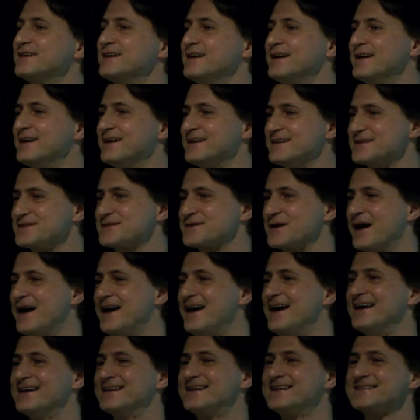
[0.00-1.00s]
No. So
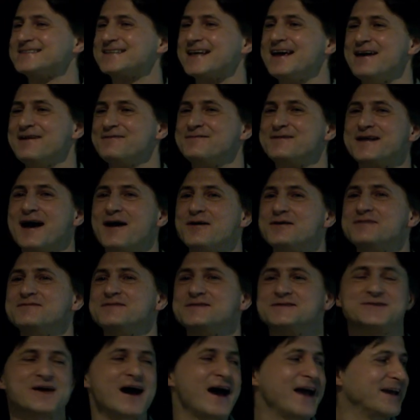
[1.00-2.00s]
it just, without
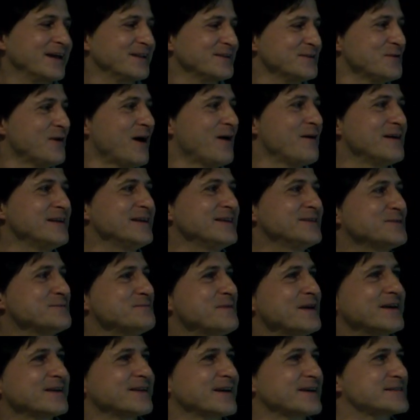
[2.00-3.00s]
even trying, it knew, oh, I need to
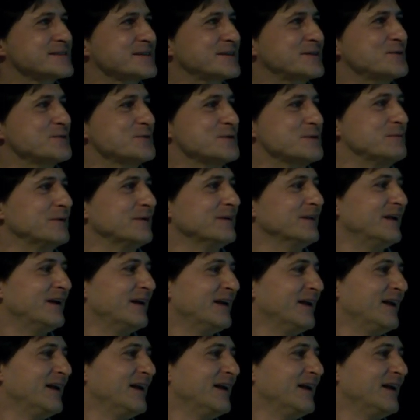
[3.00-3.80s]
make it executable.